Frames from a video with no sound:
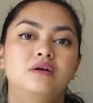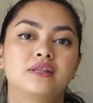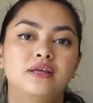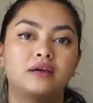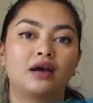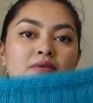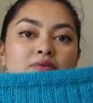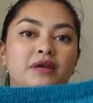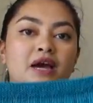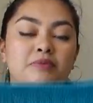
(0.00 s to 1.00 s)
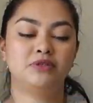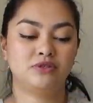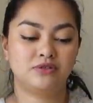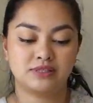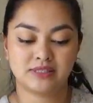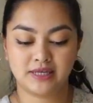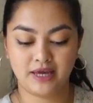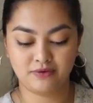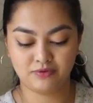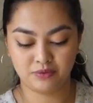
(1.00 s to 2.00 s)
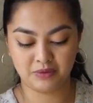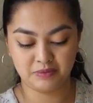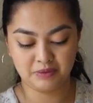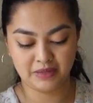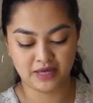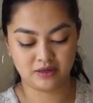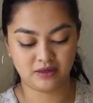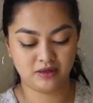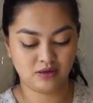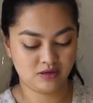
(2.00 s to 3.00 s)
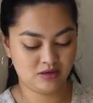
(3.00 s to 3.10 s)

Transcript: I would be happy to use this again for a baby blanket.